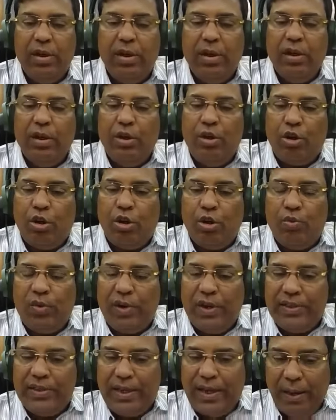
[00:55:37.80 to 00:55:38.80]
Dog
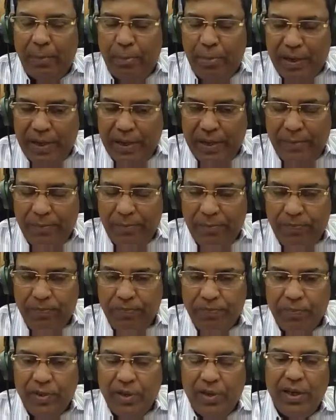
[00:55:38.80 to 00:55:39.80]
was Lebra.
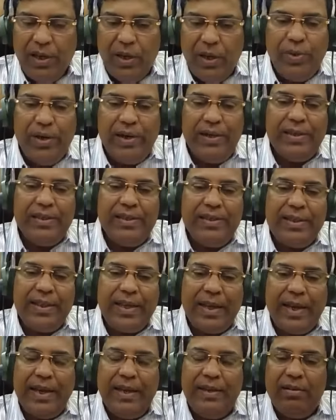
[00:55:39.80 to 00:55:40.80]
He went
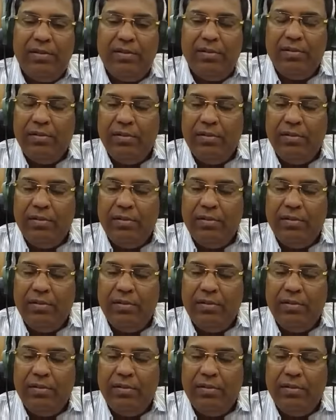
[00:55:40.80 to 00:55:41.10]
inside.